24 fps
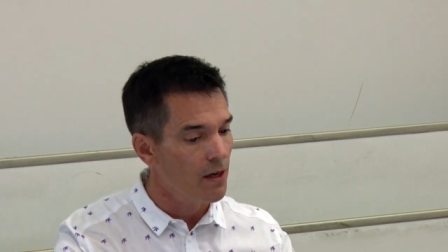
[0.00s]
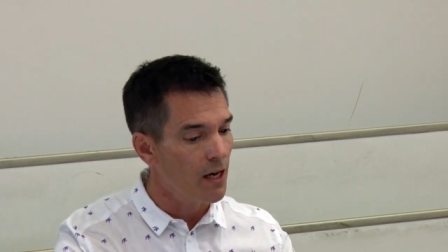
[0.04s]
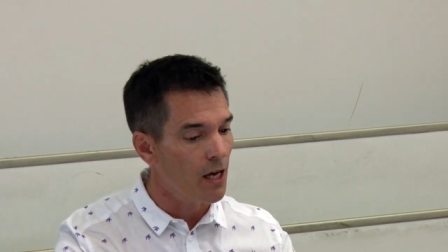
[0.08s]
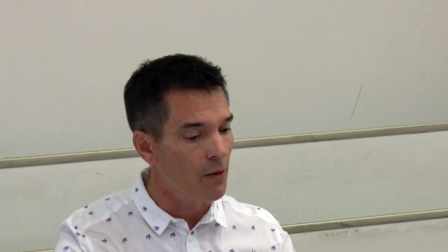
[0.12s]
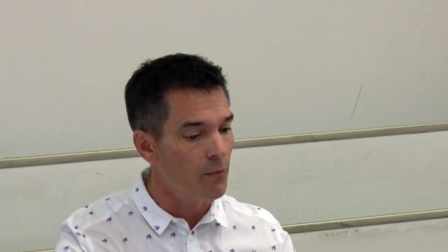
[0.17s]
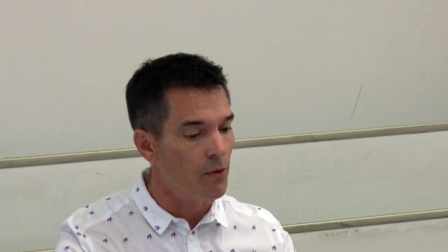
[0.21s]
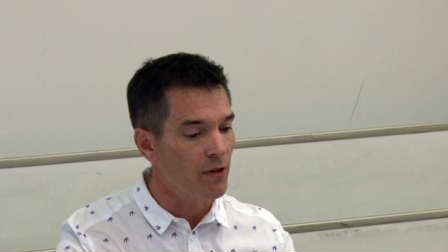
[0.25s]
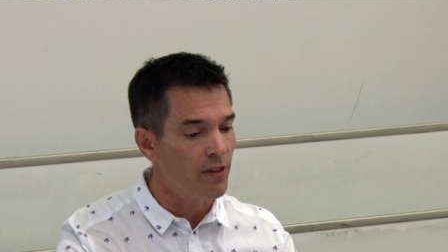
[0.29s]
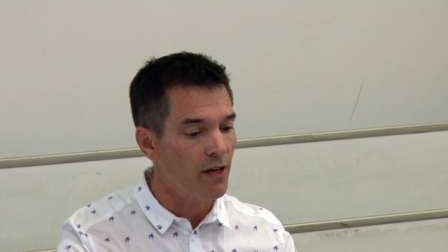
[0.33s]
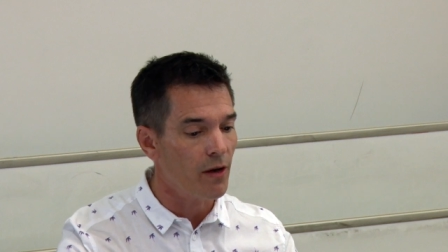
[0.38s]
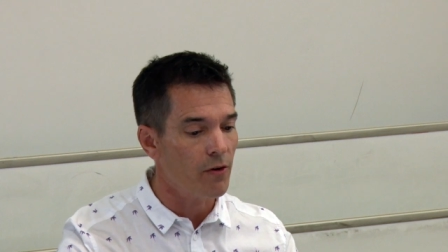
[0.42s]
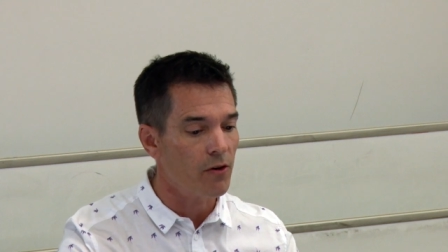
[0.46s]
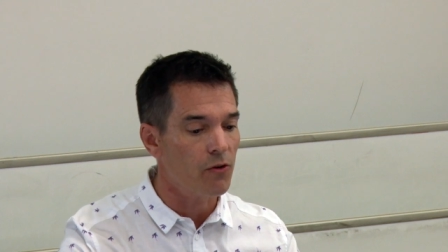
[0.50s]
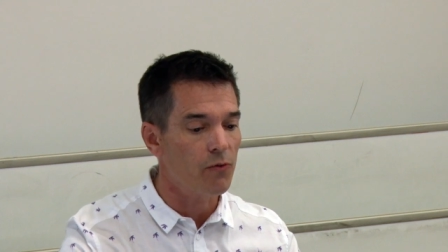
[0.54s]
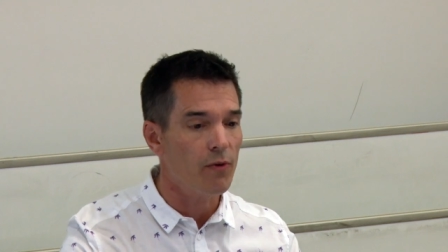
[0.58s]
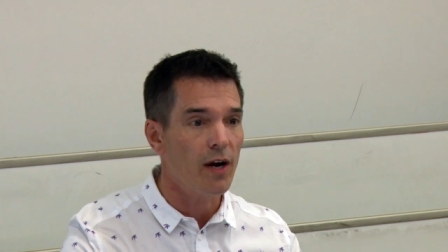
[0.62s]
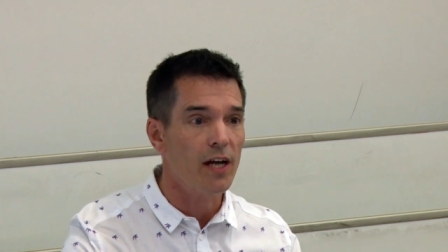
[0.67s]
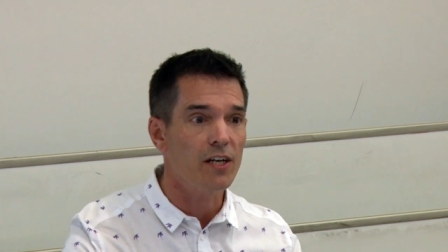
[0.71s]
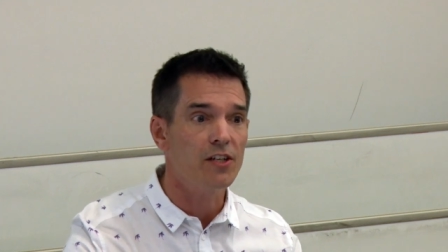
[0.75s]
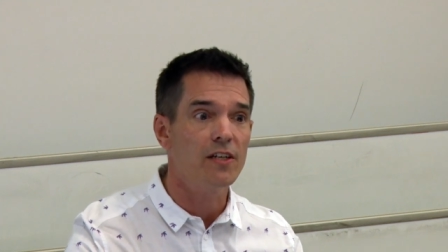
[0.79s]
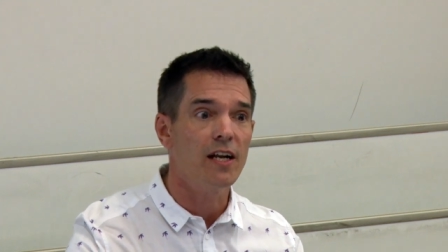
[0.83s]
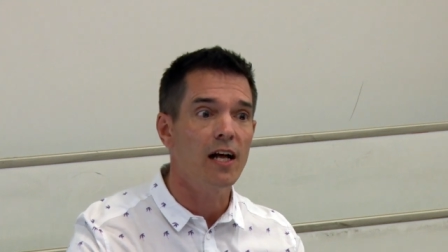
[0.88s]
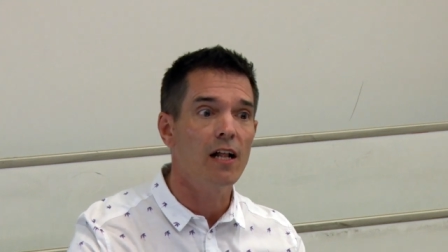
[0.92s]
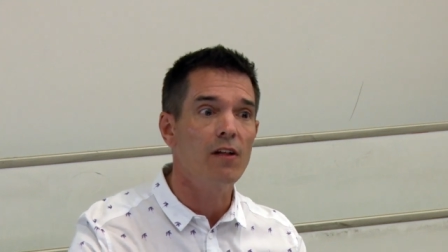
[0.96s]
and without a
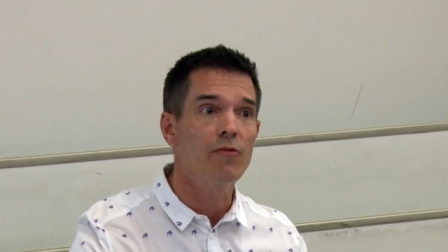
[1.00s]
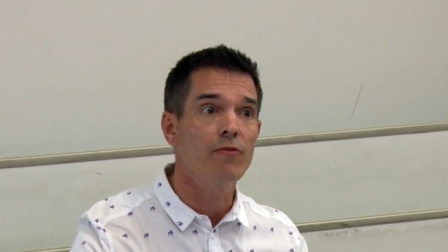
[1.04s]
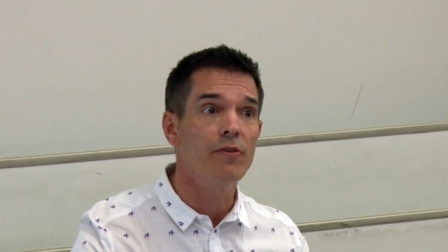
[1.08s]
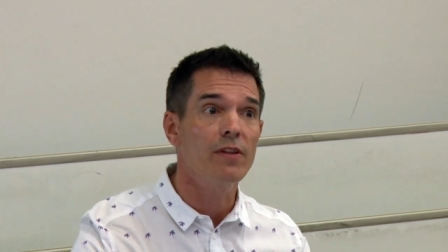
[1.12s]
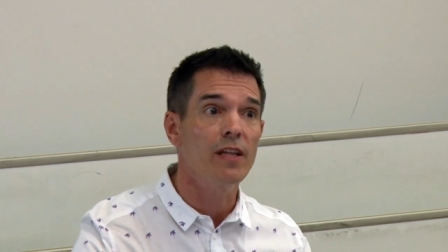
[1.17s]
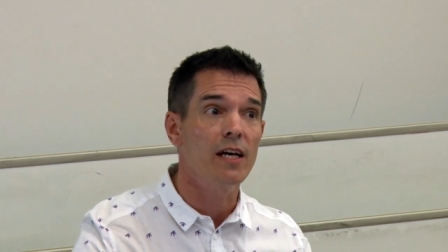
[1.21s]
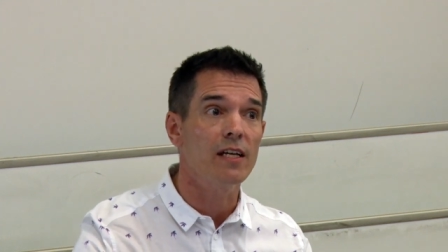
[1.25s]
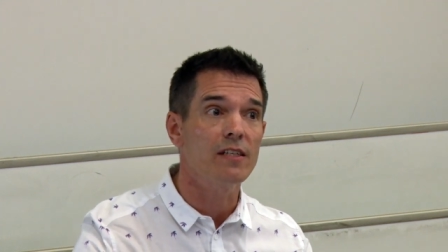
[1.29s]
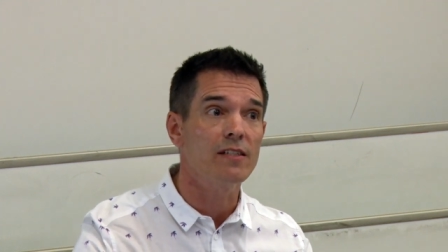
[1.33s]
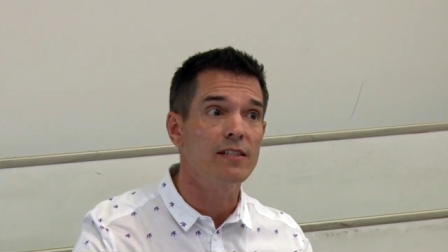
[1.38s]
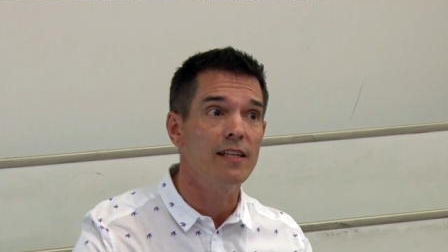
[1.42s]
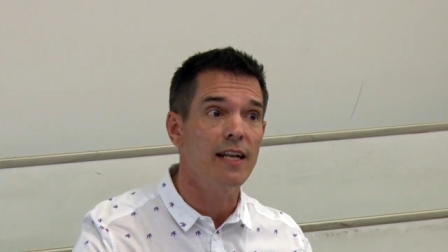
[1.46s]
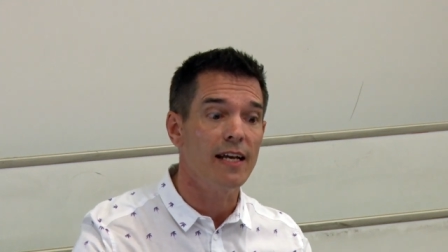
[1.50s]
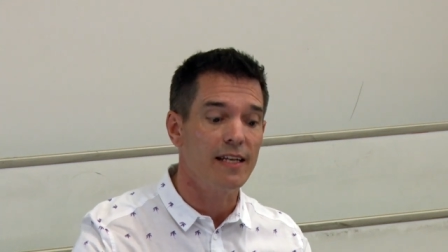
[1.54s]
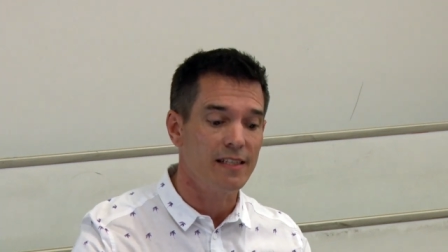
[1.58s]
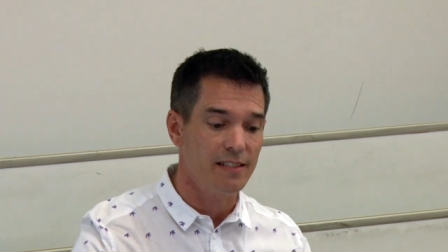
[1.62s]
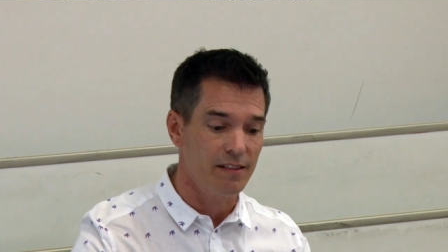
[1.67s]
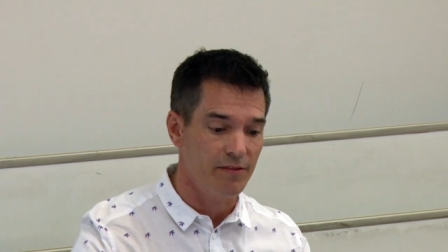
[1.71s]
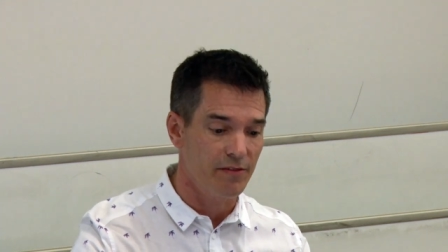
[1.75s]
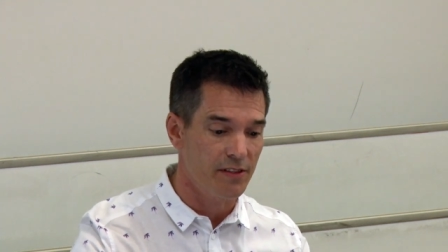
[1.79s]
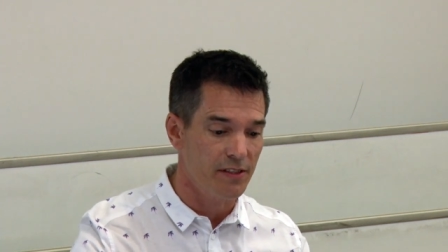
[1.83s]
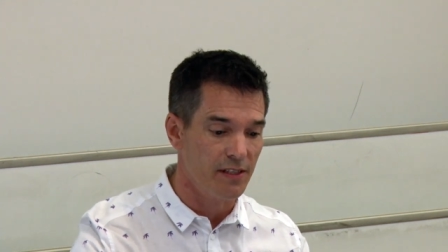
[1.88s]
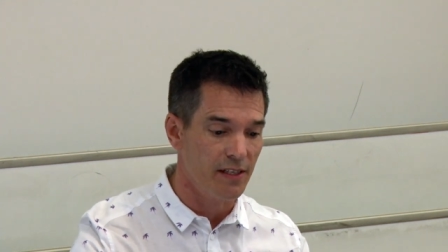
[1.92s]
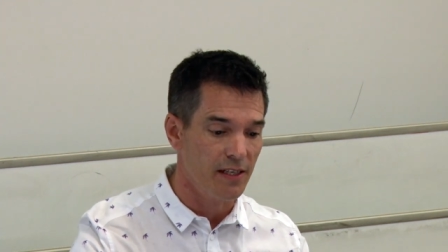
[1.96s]
rationale for that
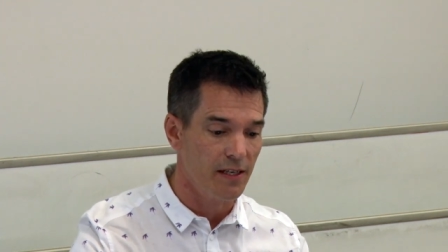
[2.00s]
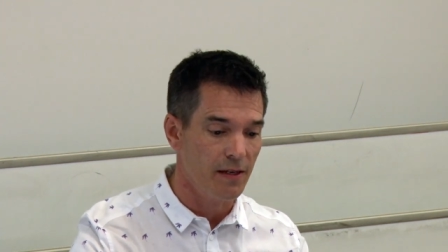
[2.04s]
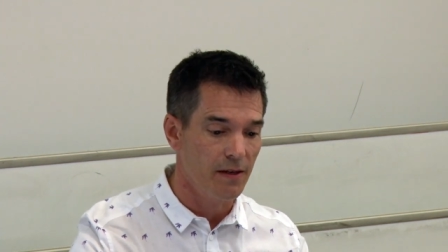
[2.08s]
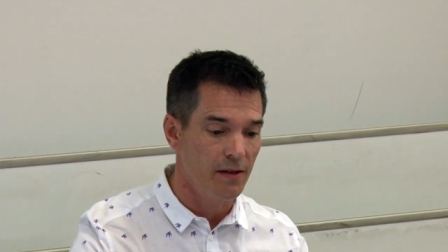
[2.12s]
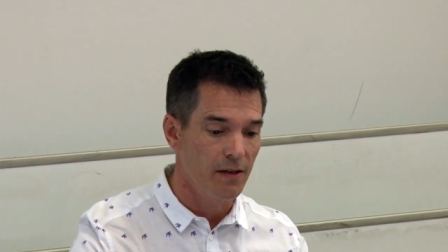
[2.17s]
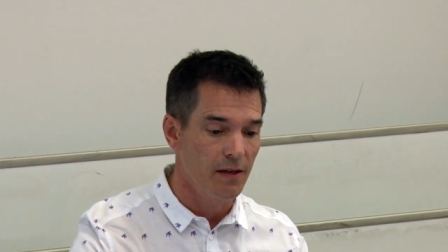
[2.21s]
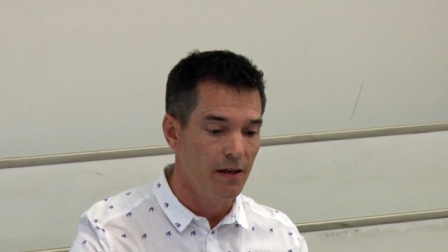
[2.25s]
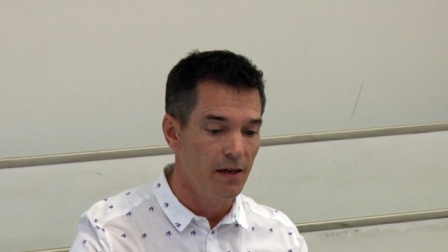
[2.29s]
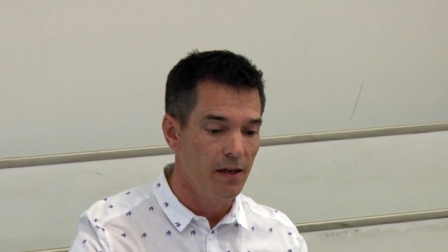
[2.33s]
selectivity.